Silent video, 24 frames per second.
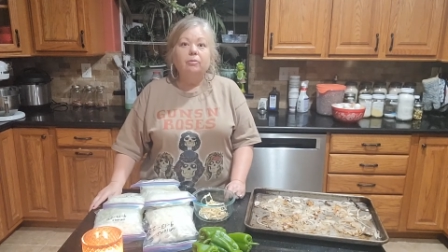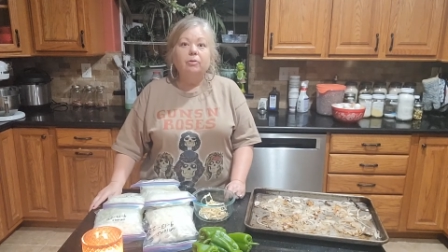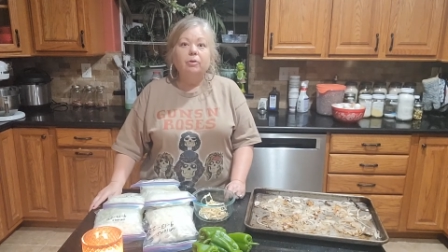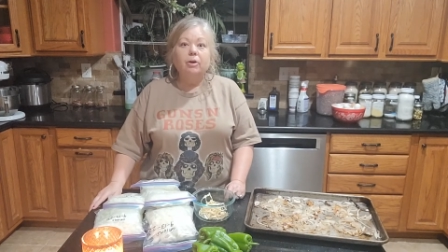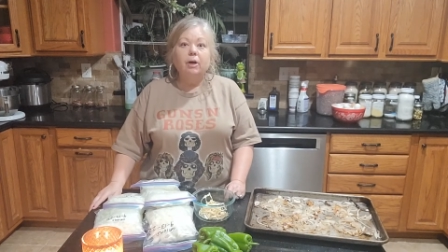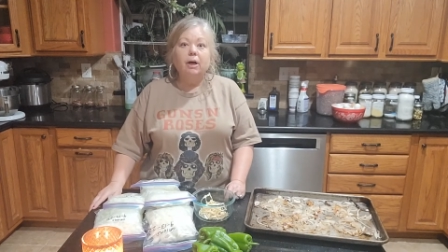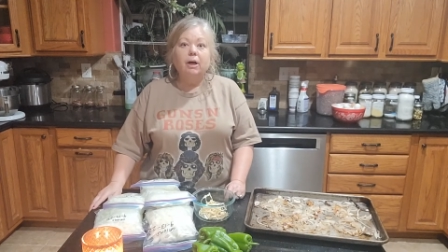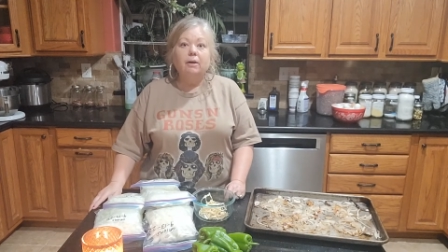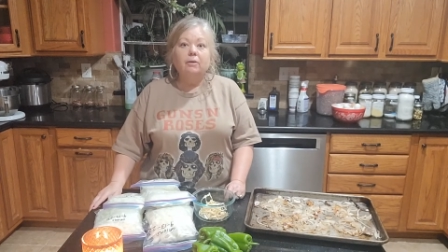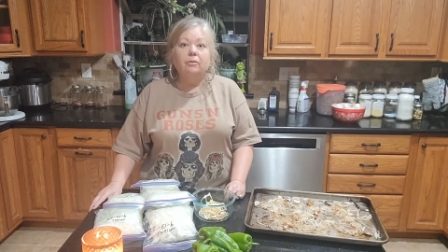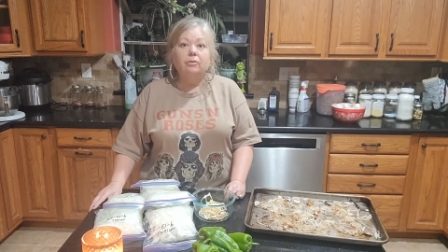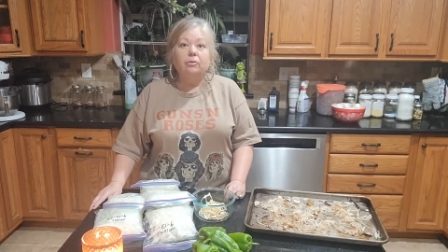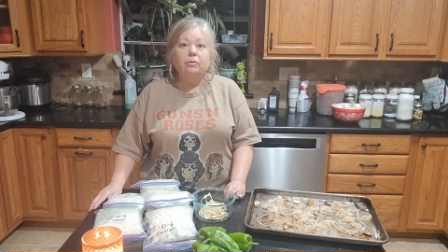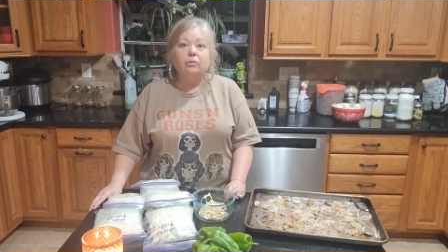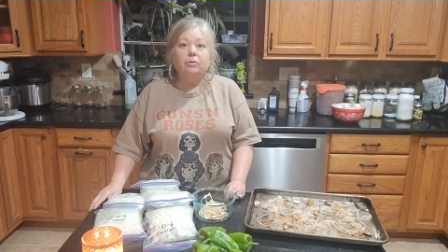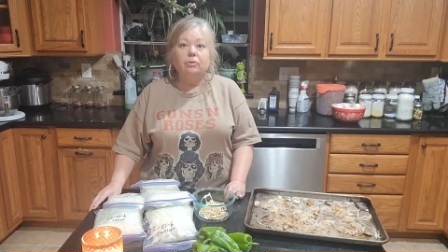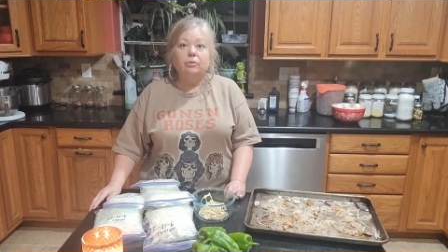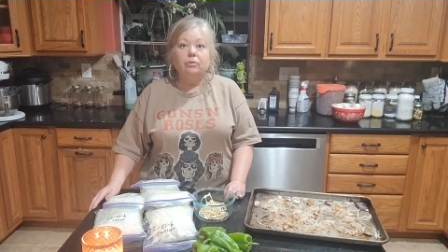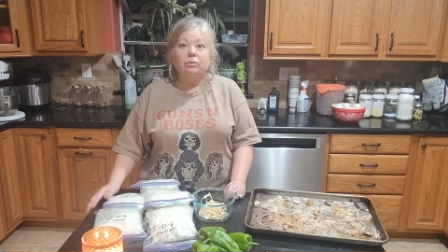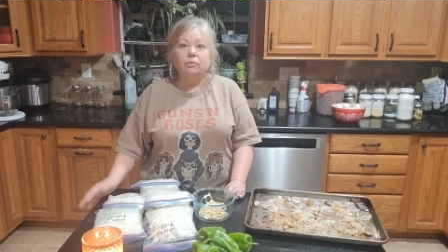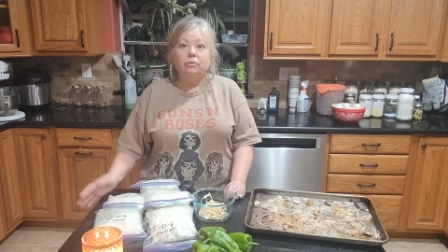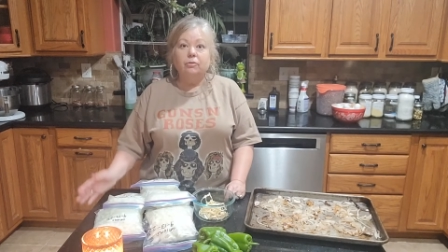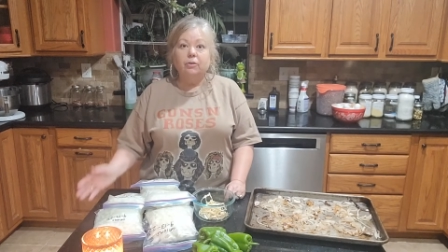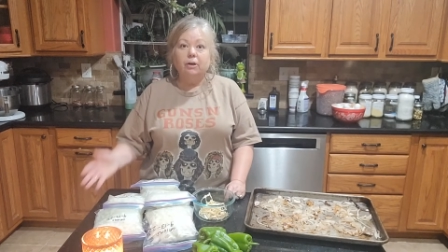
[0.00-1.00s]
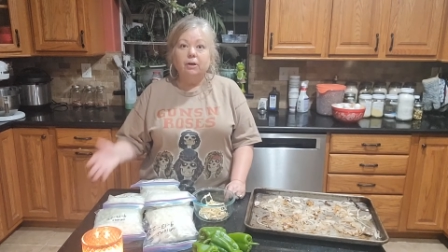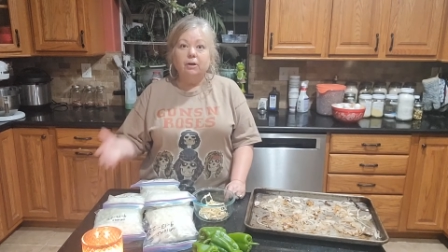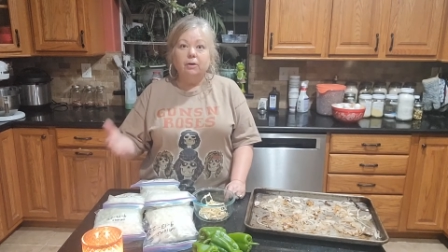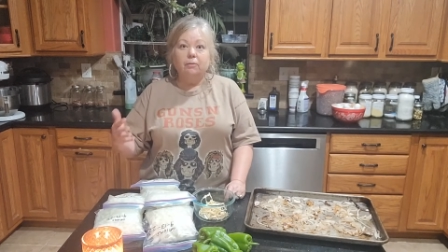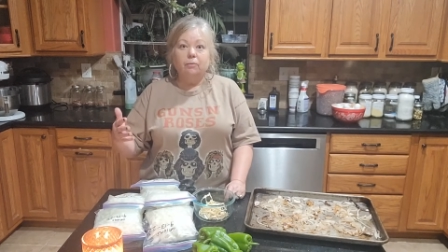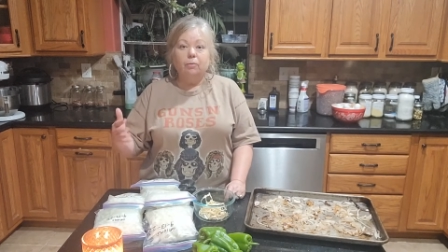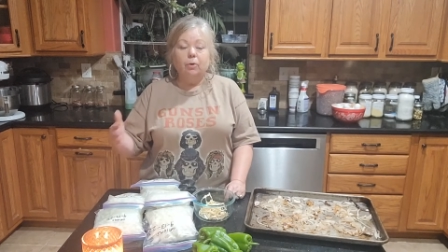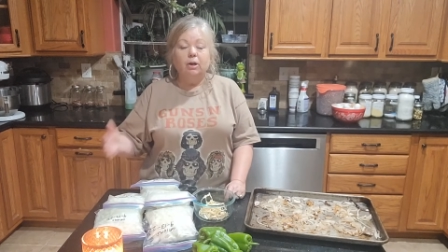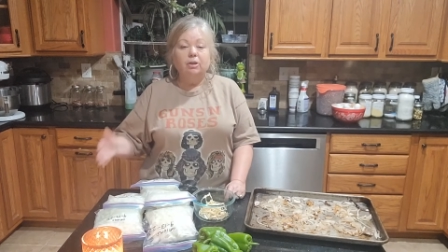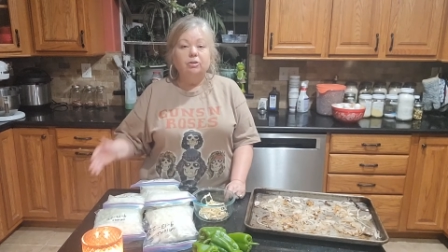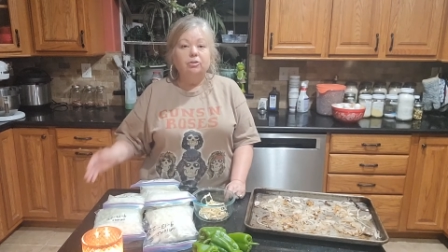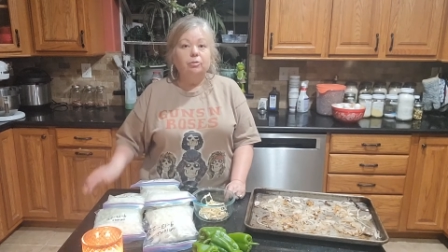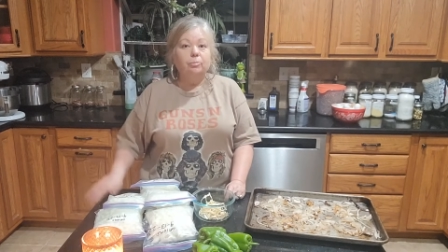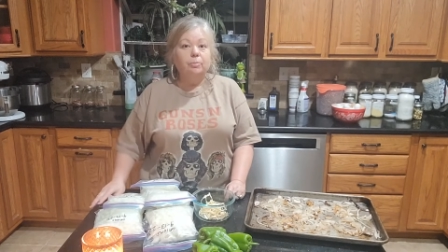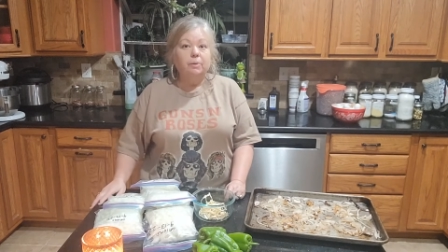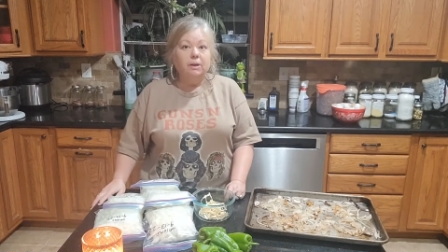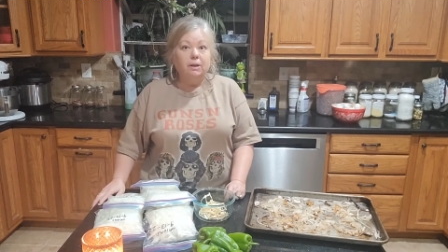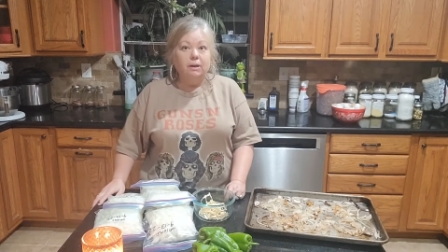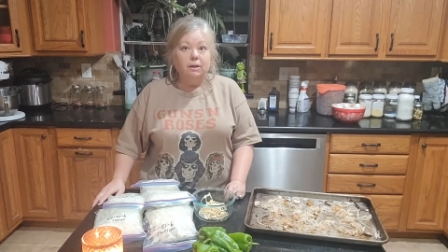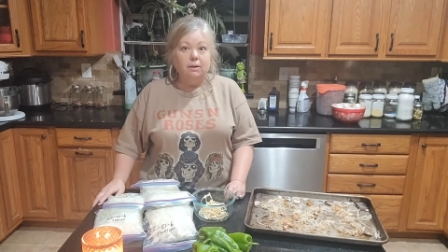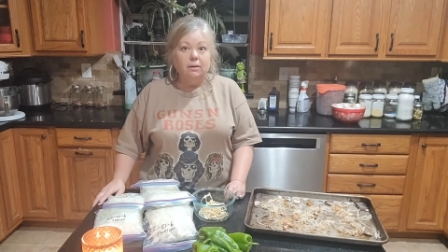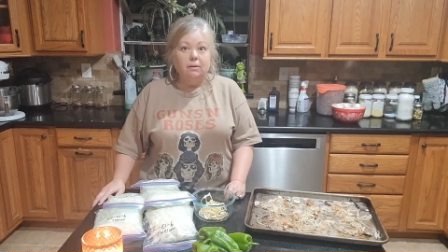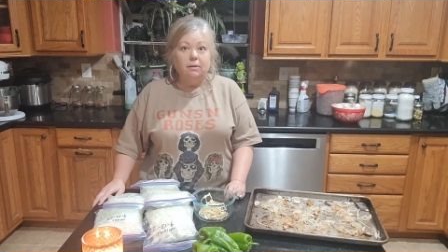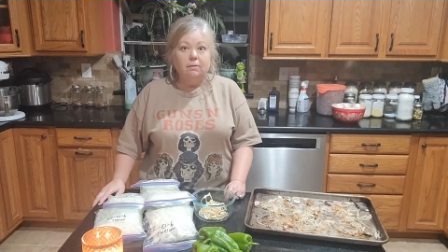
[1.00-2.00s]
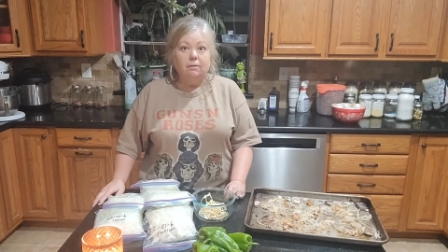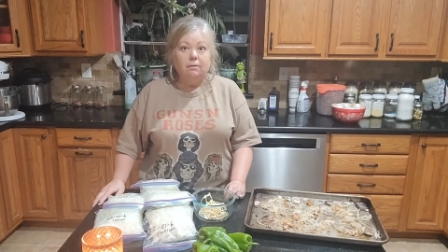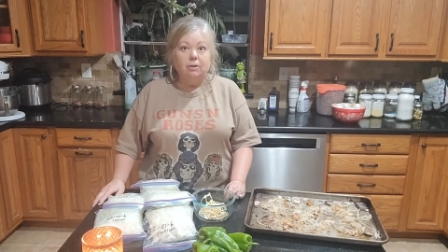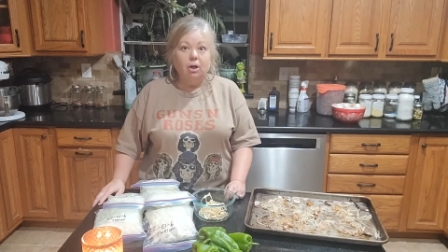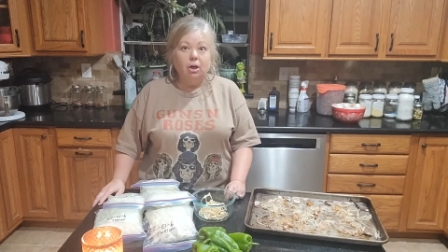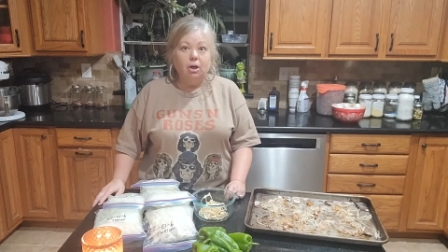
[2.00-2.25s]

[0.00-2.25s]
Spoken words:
if you guys are sick of watching me